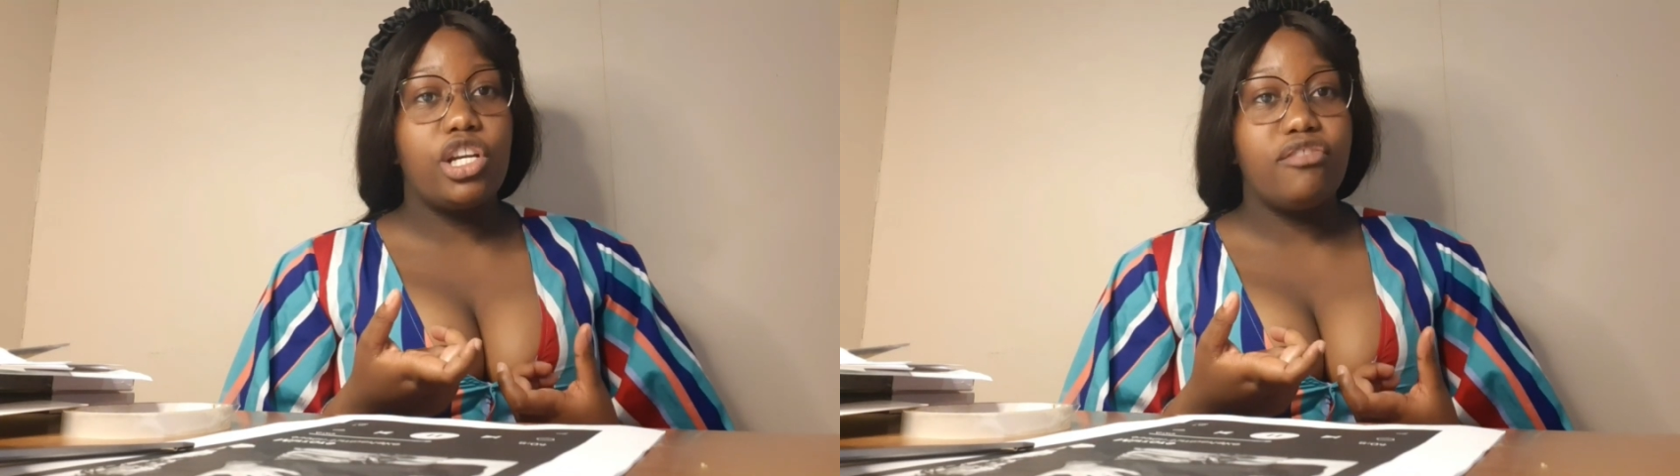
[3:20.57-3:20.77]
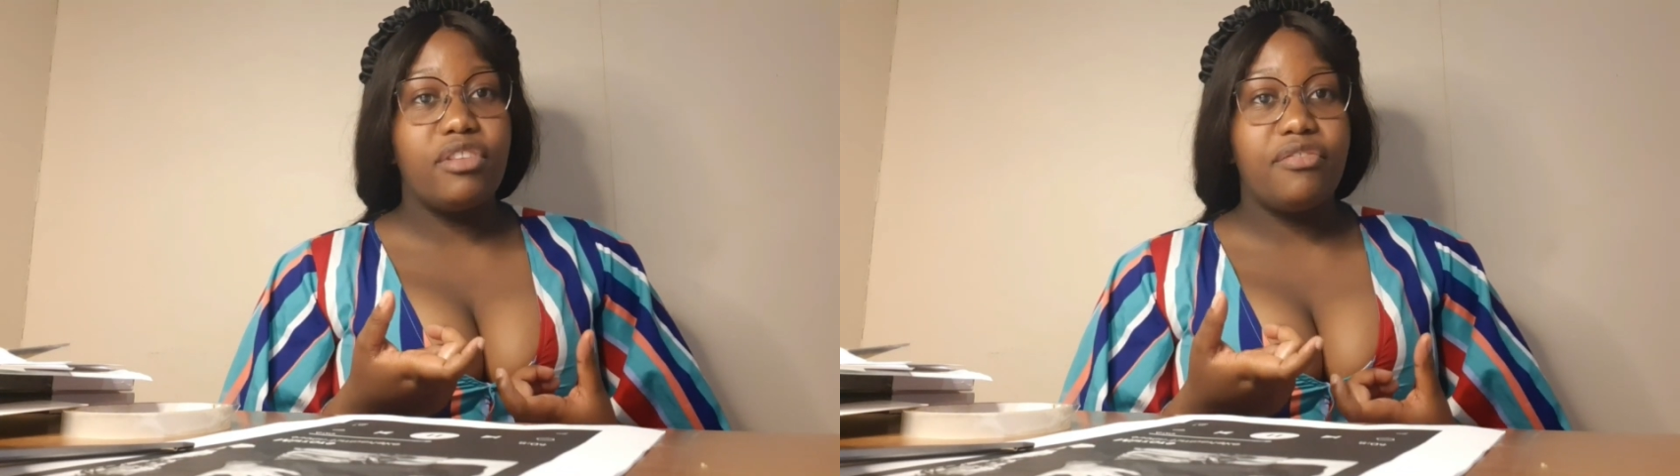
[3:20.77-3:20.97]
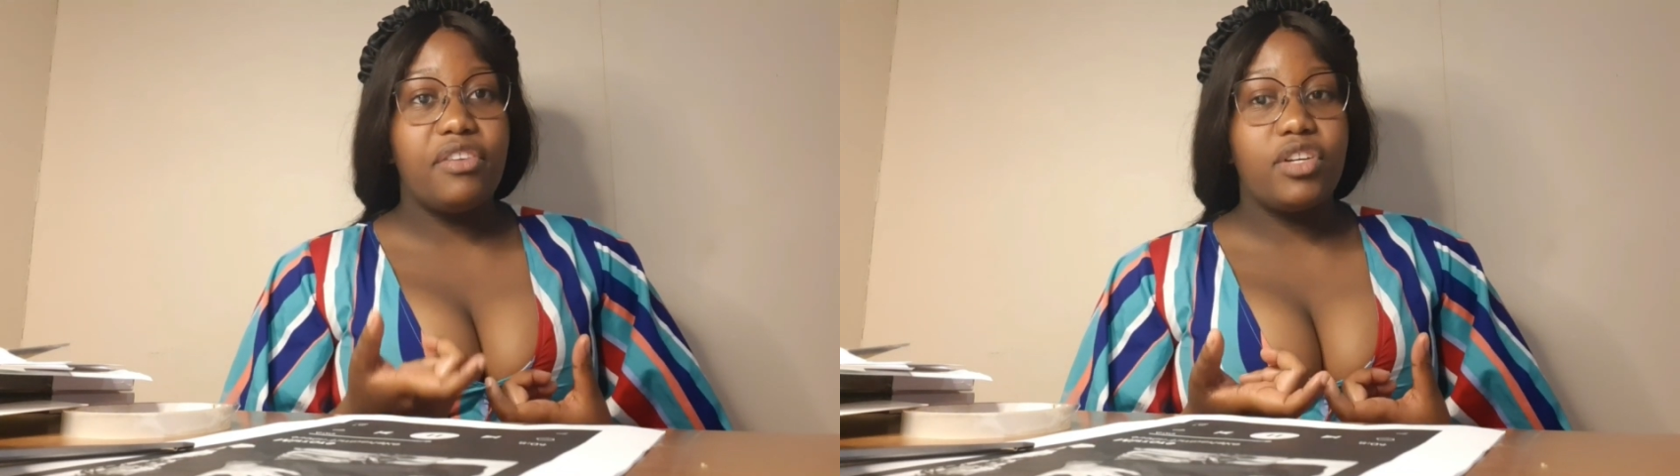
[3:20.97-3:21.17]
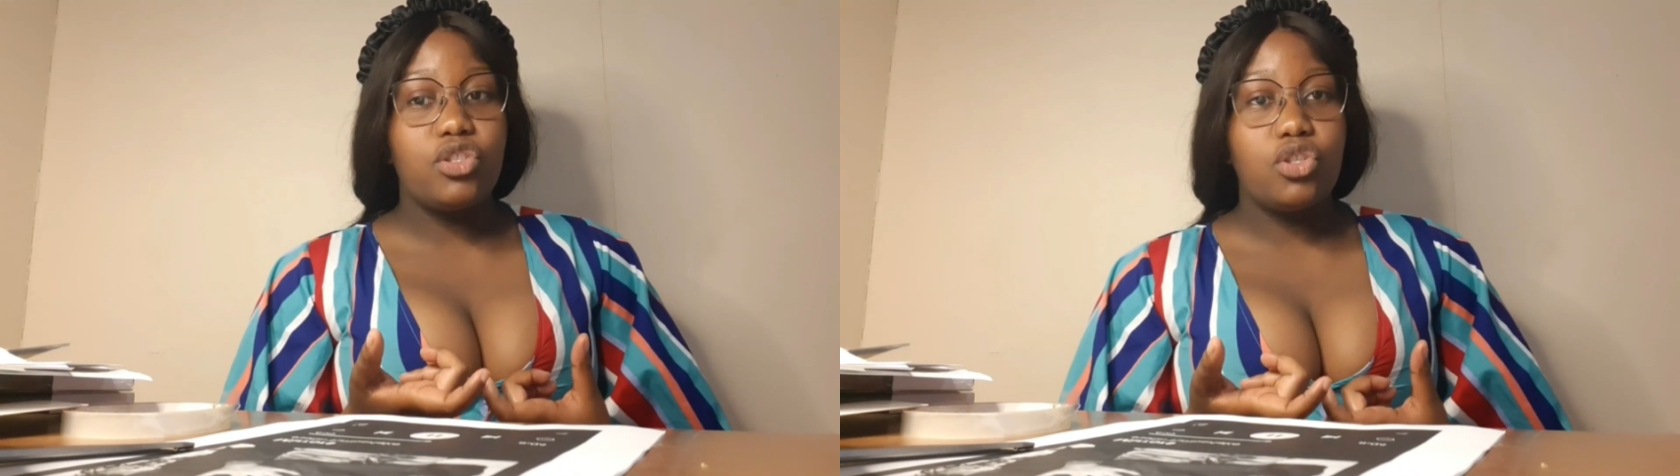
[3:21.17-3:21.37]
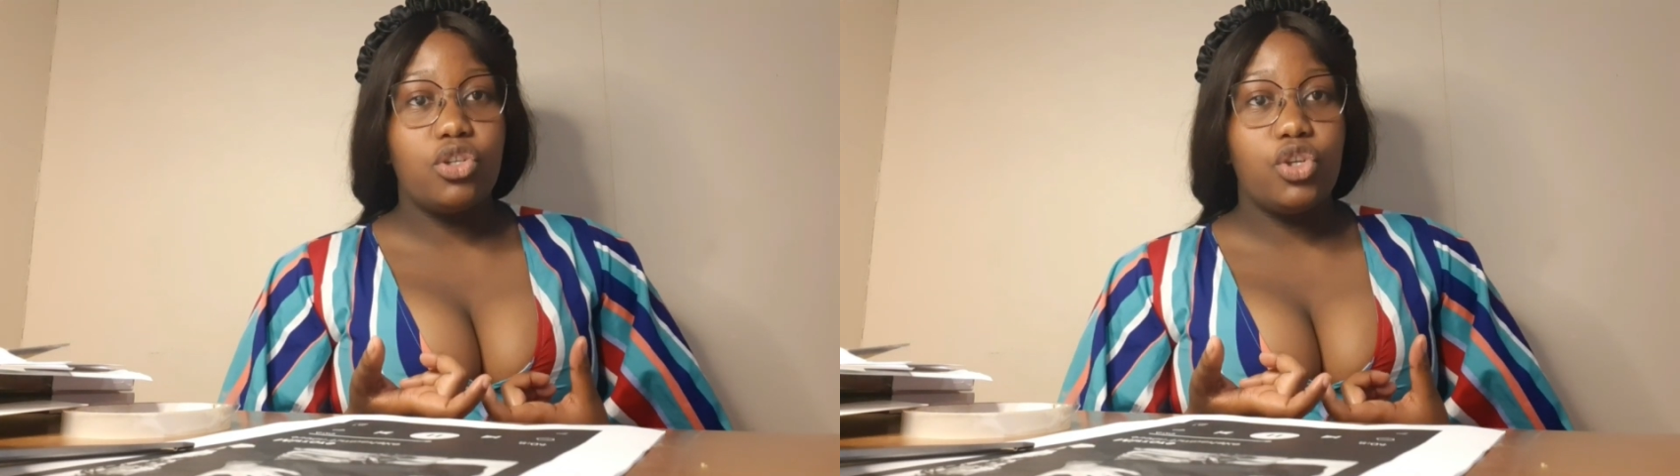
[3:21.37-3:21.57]
of the
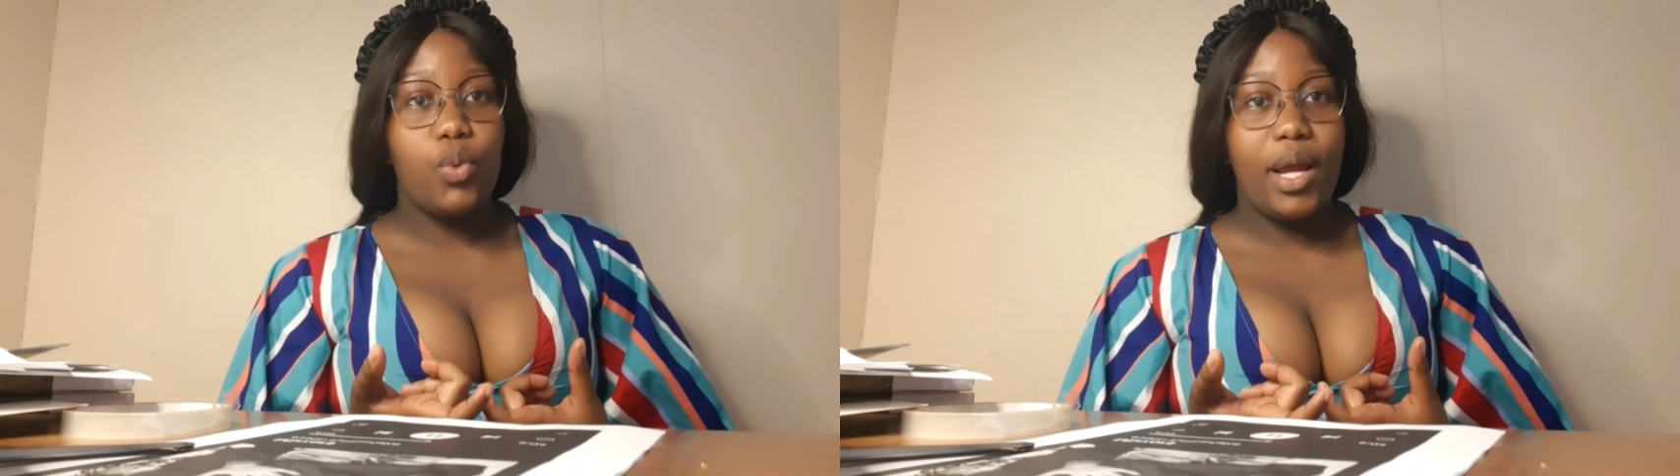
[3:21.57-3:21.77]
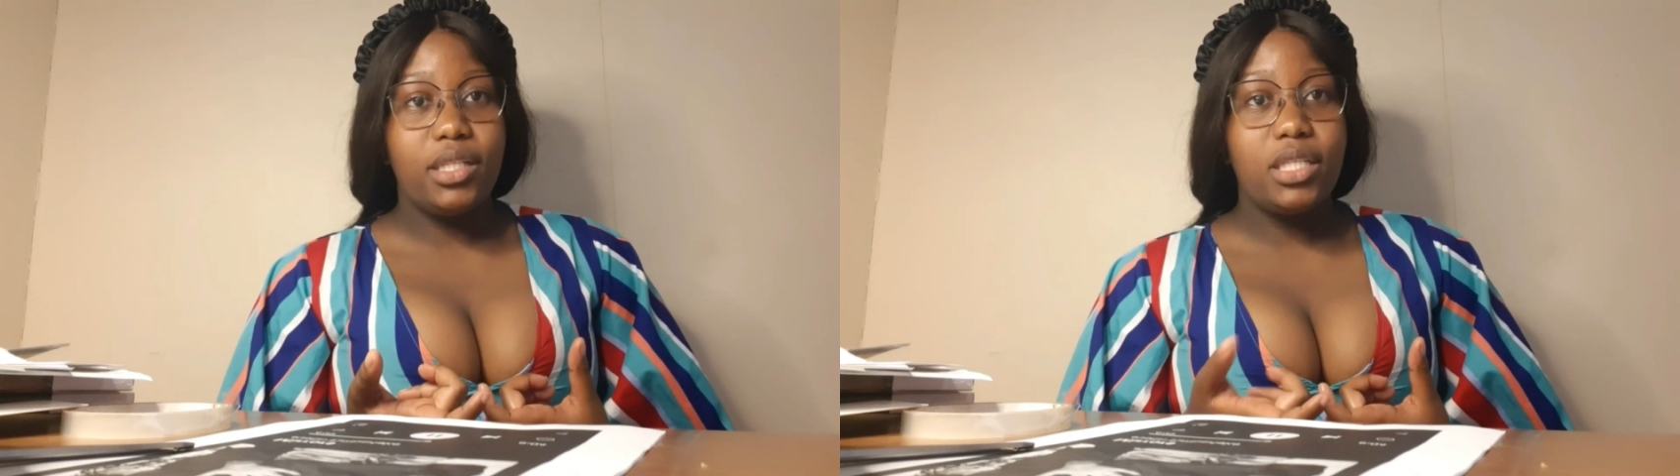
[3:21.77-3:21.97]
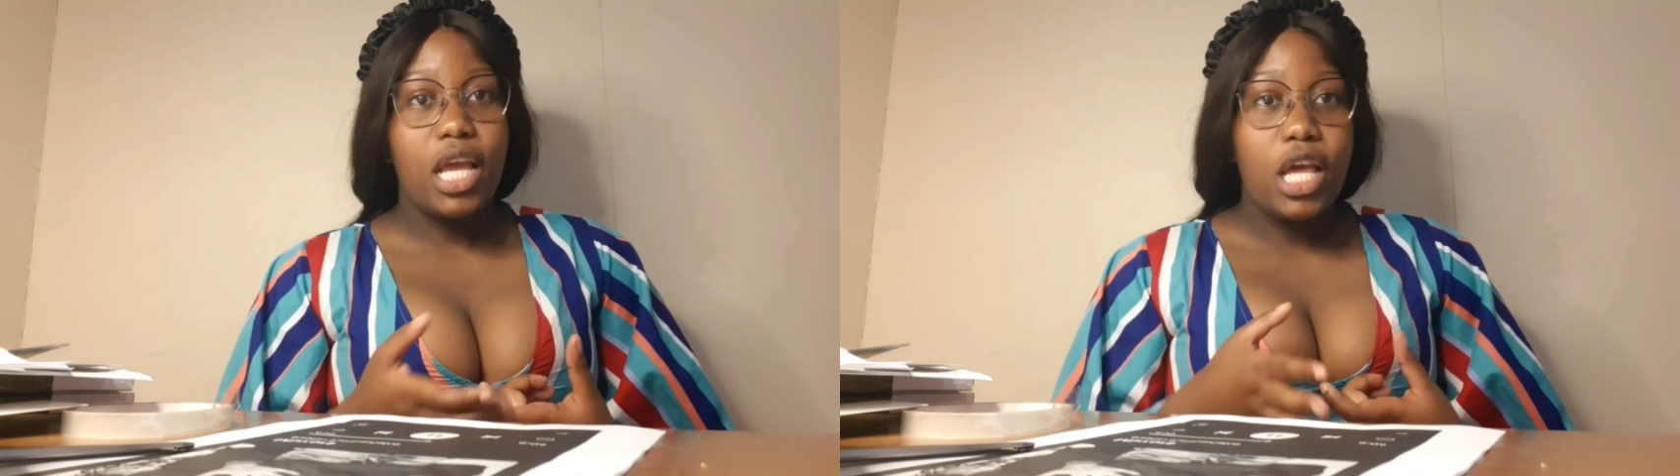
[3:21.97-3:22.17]
favorite song you want.